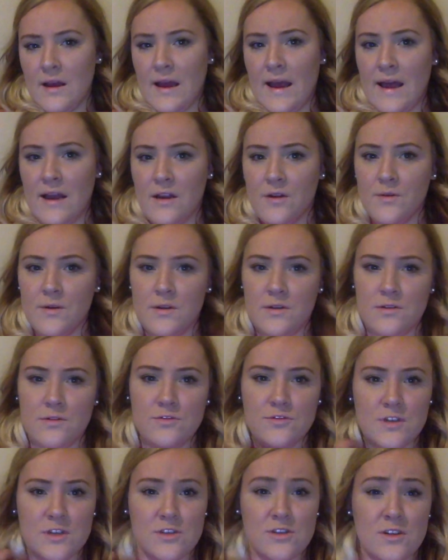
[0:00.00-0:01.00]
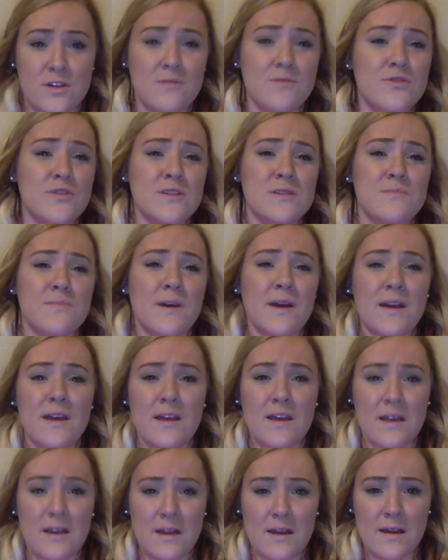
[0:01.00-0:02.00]
adequate nutrition just by
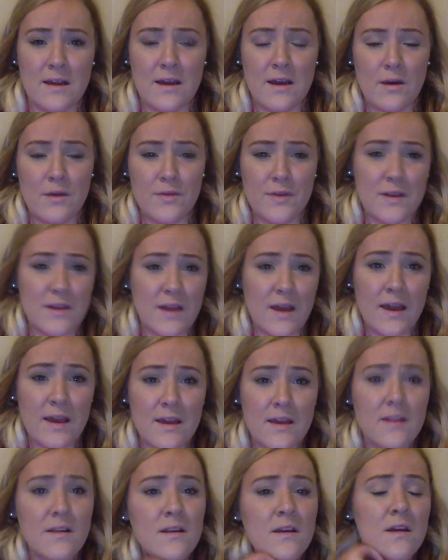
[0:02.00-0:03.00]
eating a healthy diet.